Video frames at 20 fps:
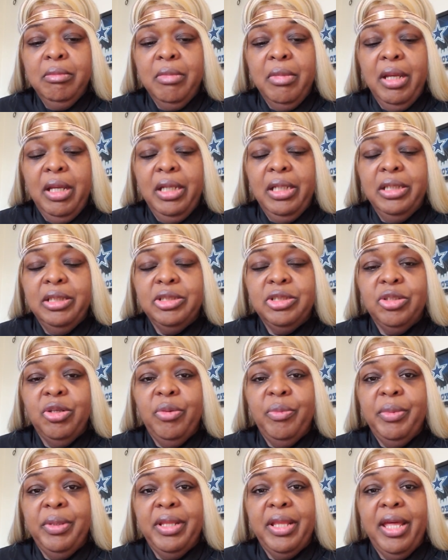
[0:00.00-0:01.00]
And he
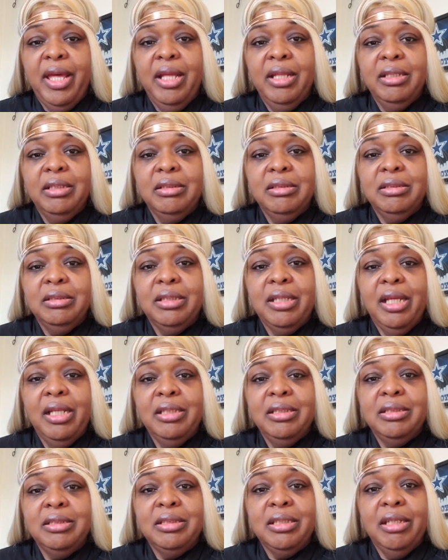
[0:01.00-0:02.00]
told me that
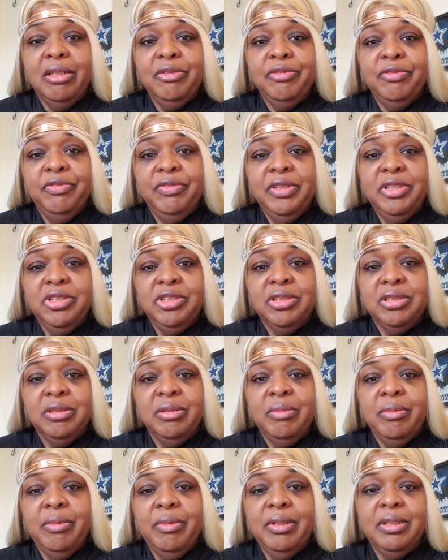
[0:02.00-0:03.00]
is selfish.
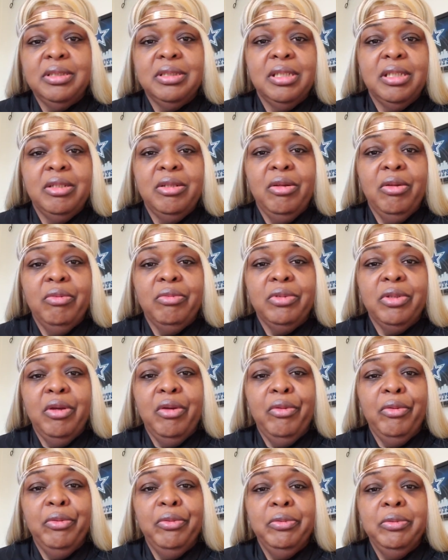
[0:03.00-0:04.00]
But I said, you don't
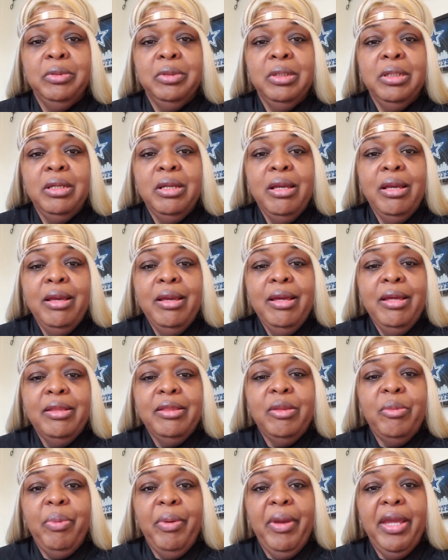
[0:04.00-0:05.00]
know
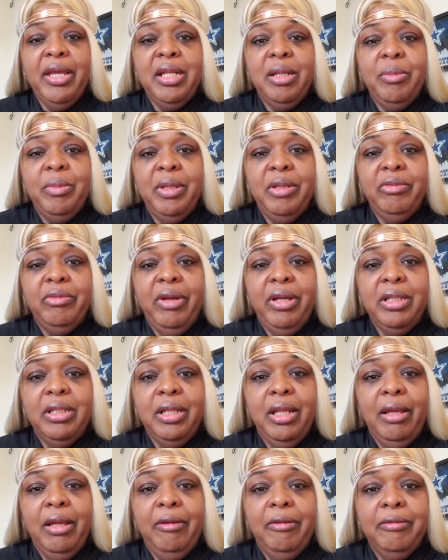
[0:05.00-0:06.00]
the pain I'm in right
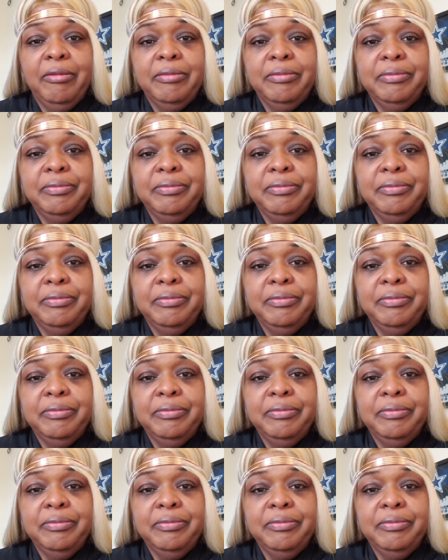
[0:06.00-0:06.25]
now.